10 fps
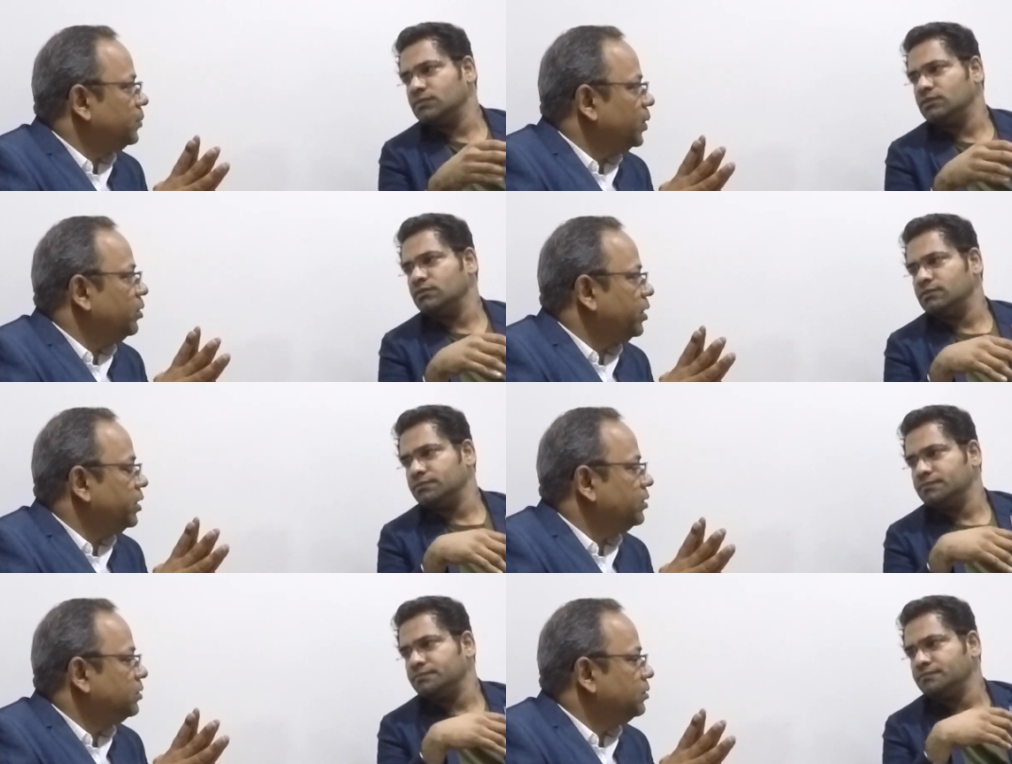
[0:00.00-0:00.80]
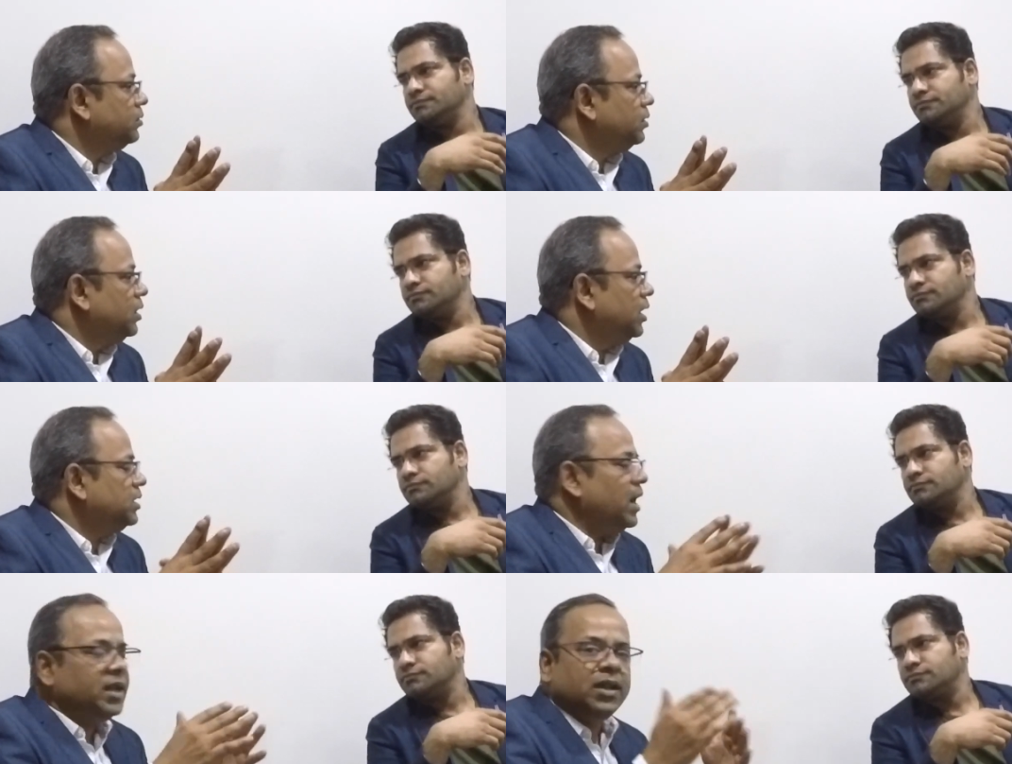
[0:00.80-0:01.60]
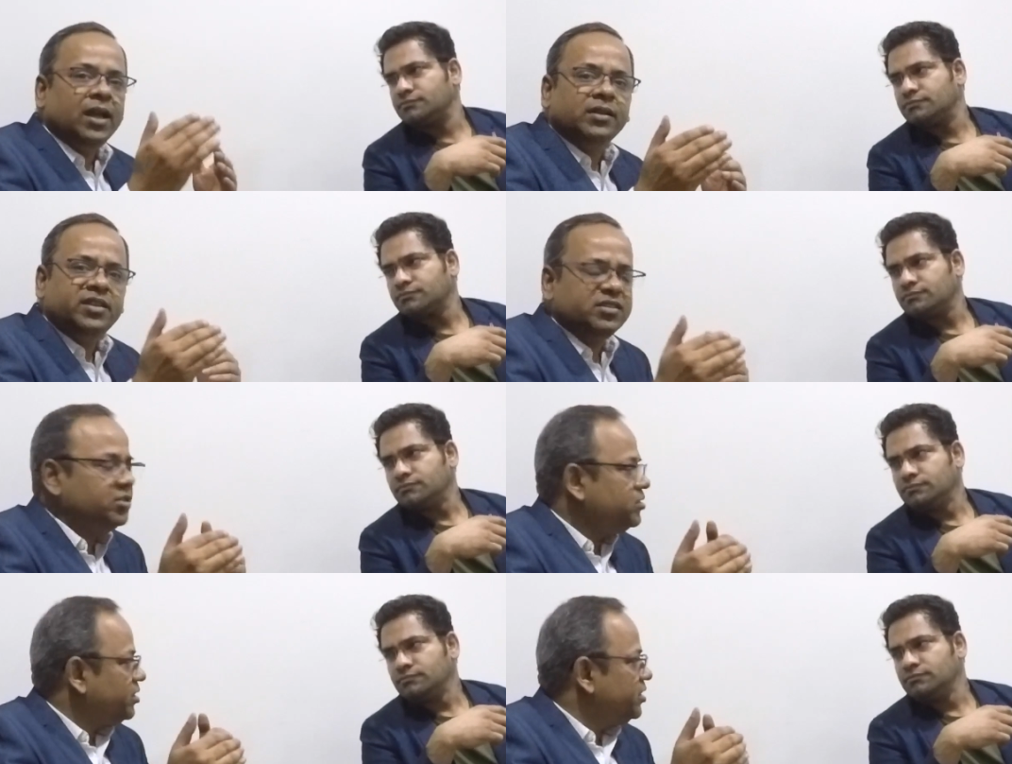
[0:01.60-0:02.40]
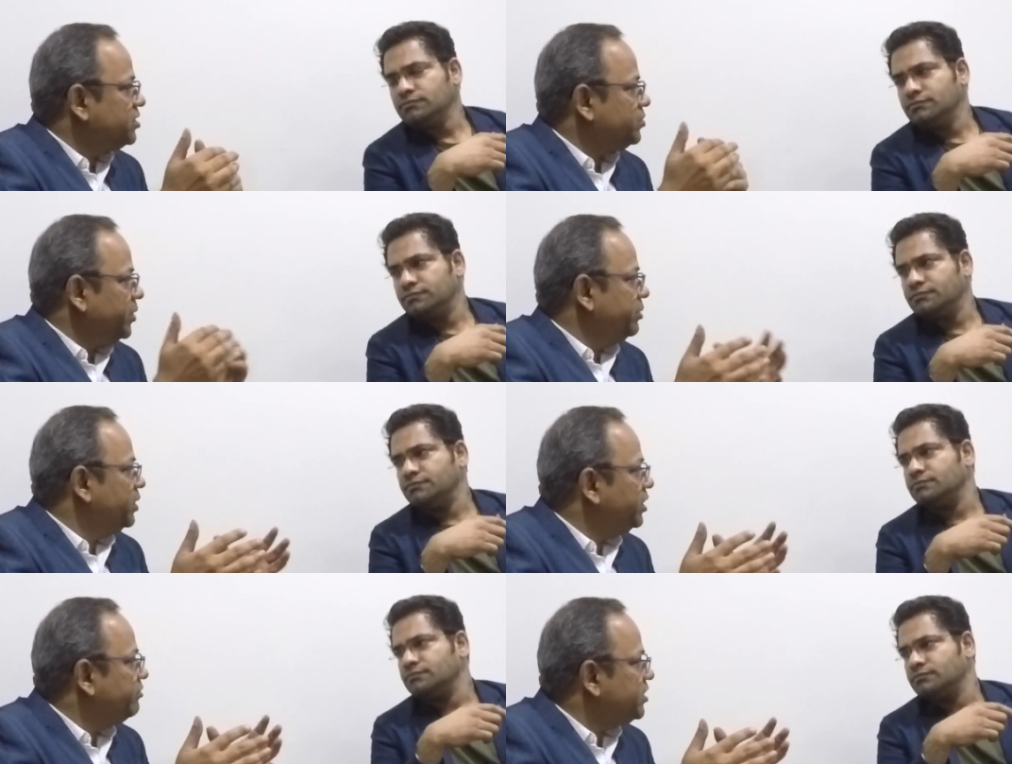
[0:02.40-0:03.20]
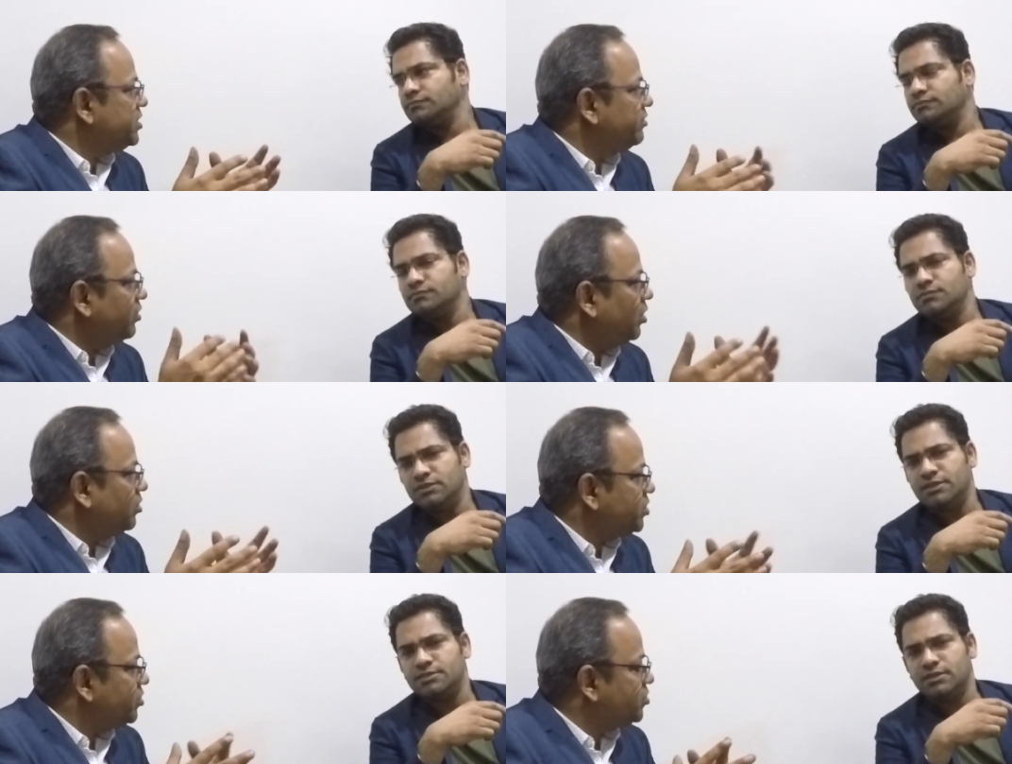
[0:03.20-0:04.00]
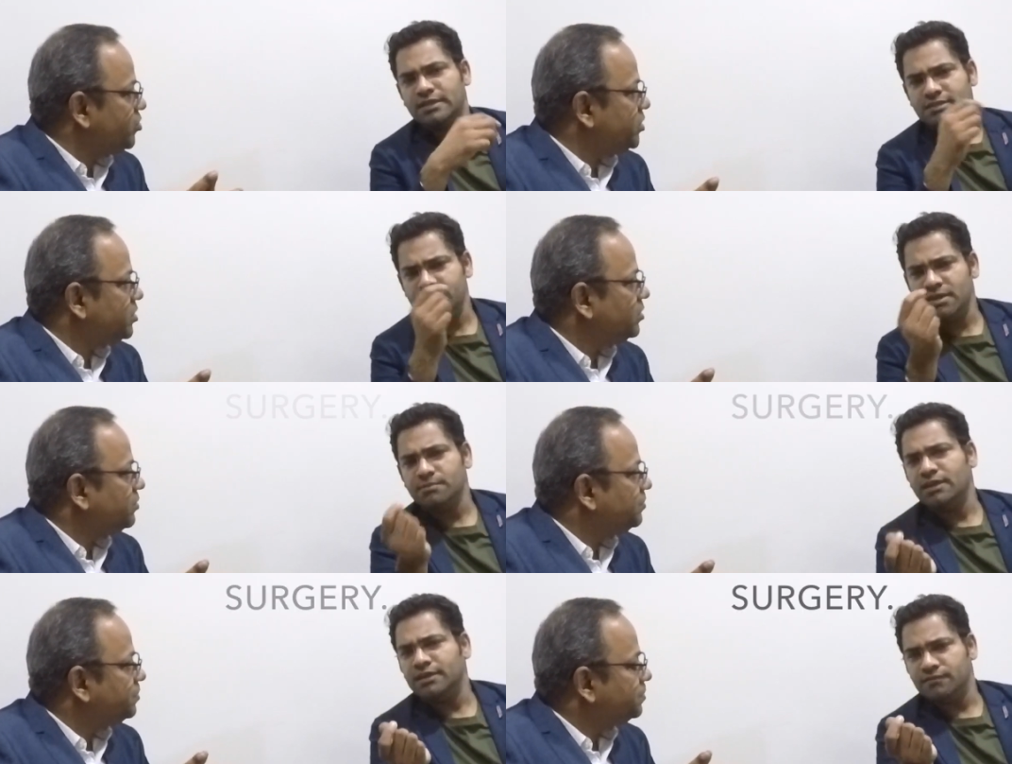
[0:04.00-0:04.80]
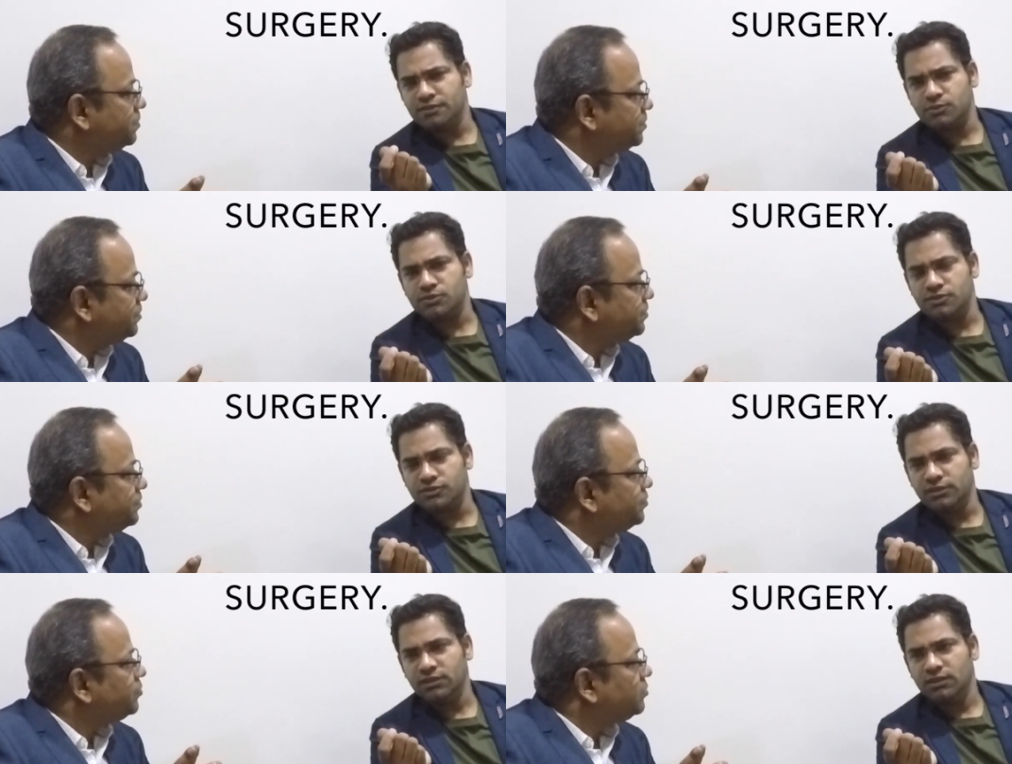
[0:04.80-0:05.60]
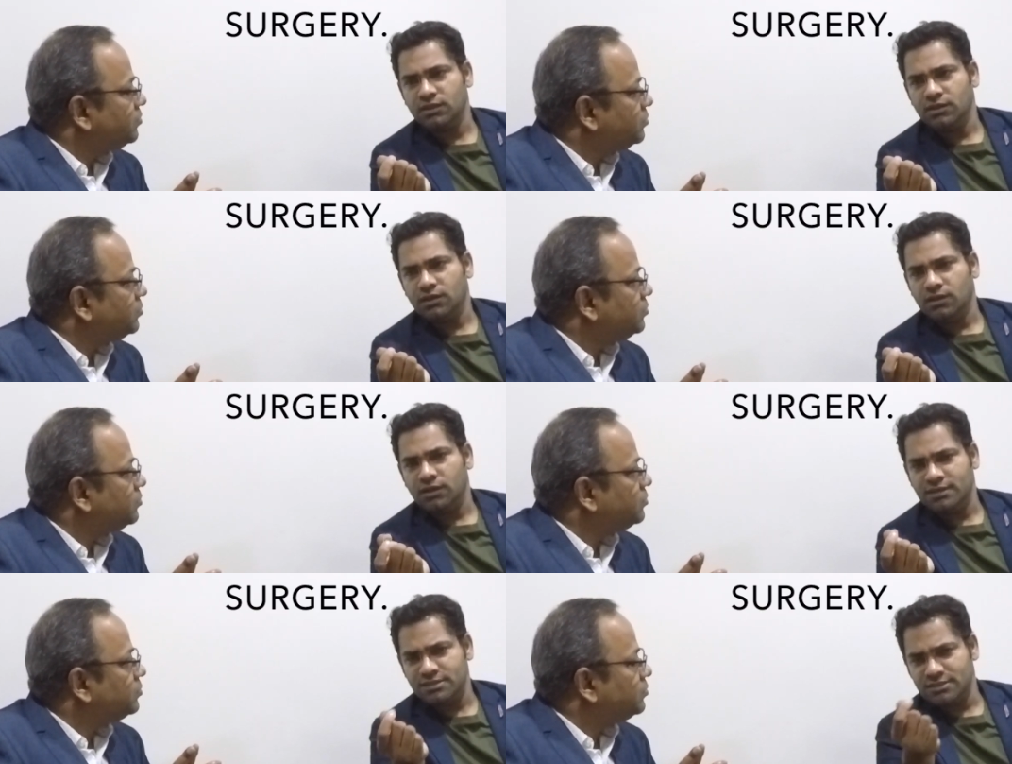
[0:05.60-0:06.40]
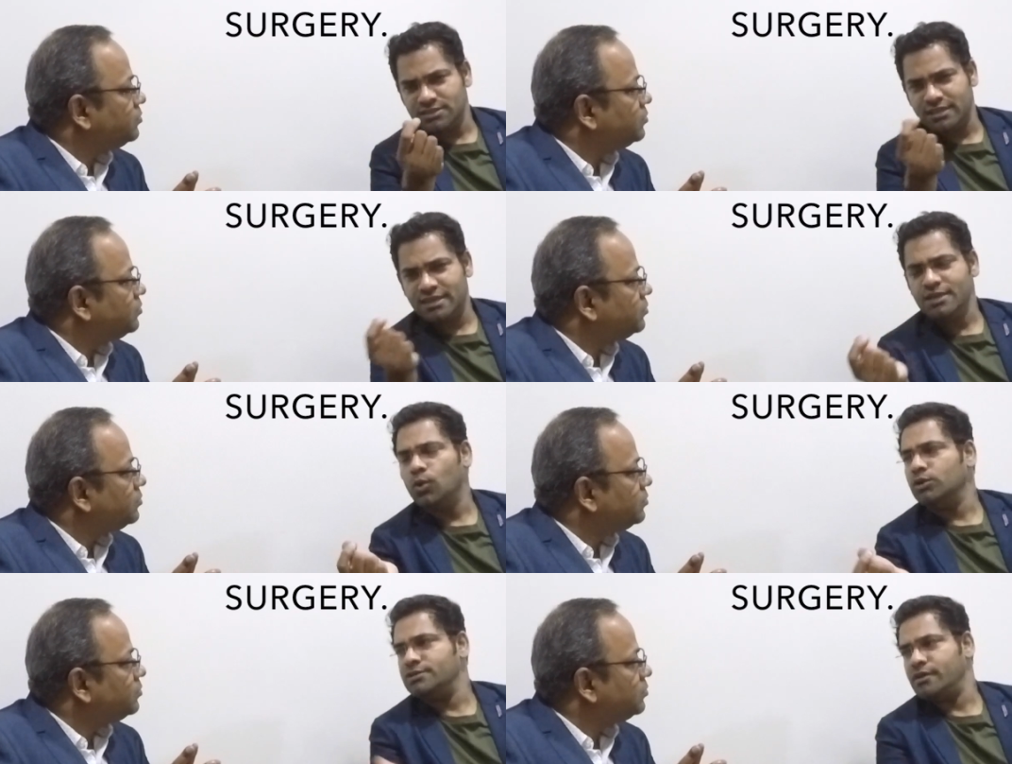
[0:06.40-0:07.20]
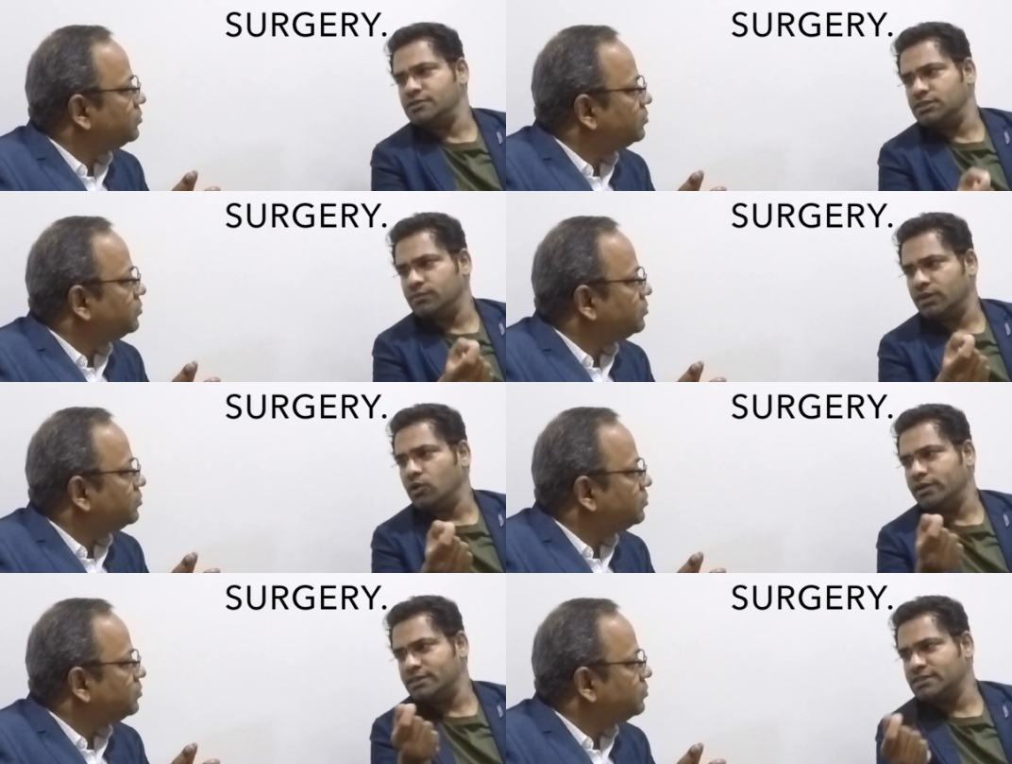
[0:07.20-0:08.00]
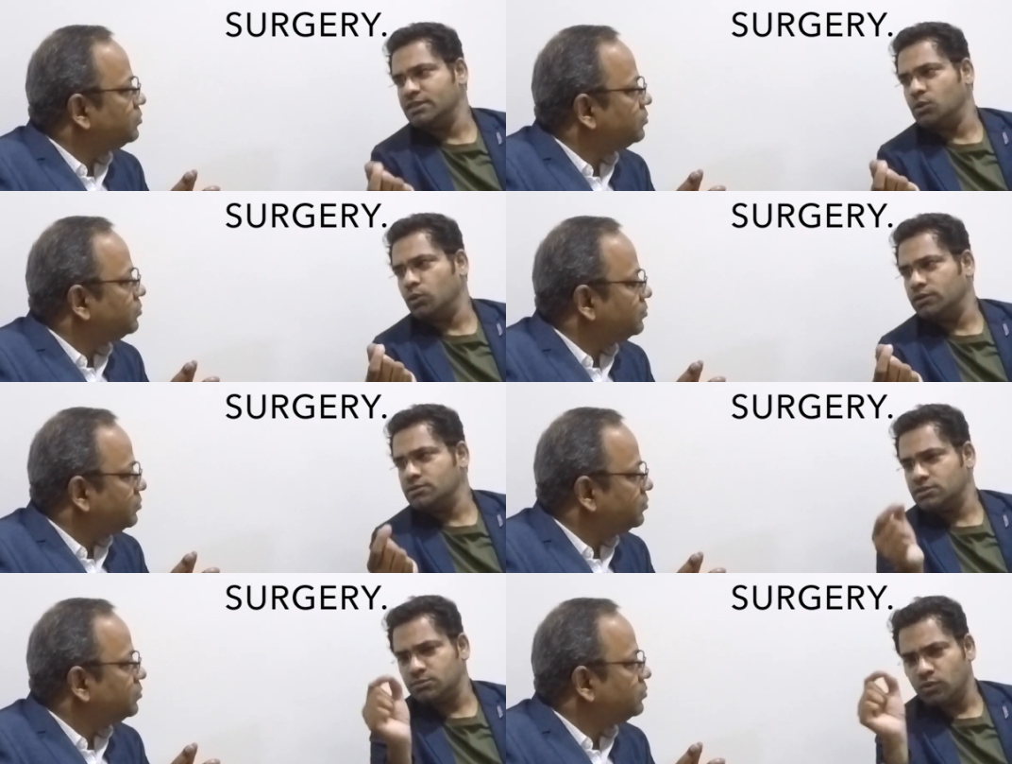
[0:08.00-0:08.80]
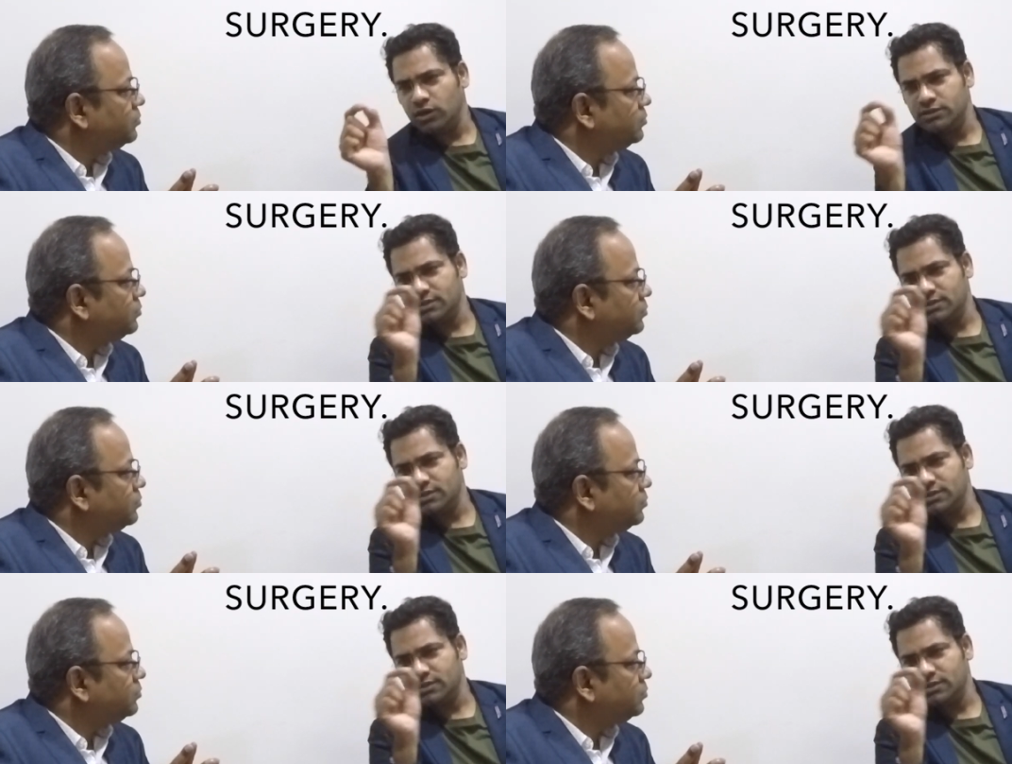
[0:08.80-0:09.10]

Speaker 1: Okay. And this surgery is minimal invasive,
Speaker 2: or how do you do it? It's a minimal invasive surgery. It's just a keyhole surgery. We call it as keyhole. Small